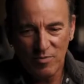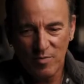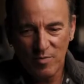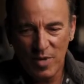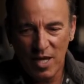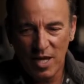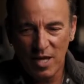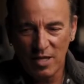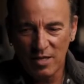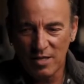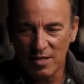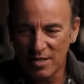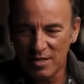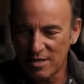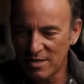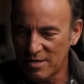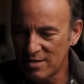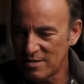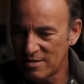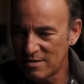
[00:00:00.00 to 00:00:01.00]
remains
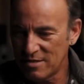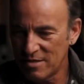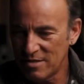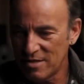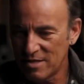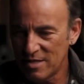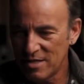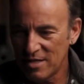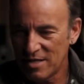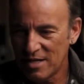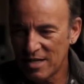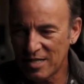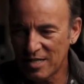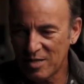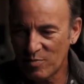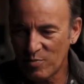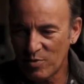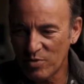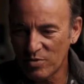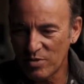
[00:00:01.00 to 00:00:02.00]
a, I
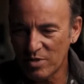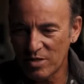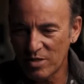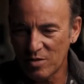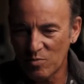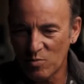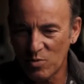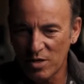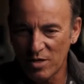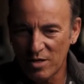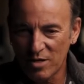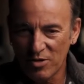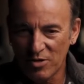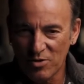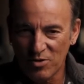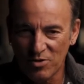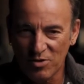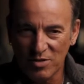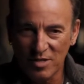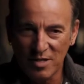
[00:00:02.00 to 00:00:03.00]
suppose, a somewhat
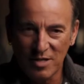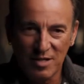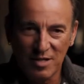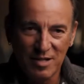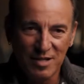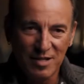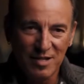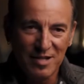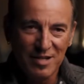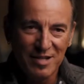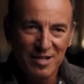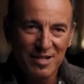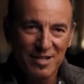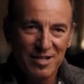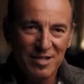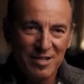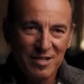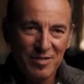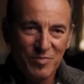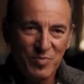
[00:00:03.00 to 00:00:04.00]
unheralded
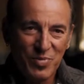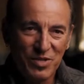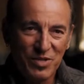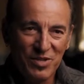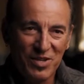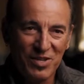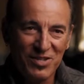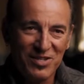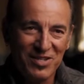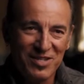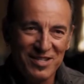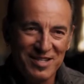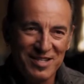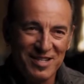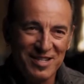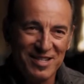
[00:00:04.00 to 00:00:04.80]
position,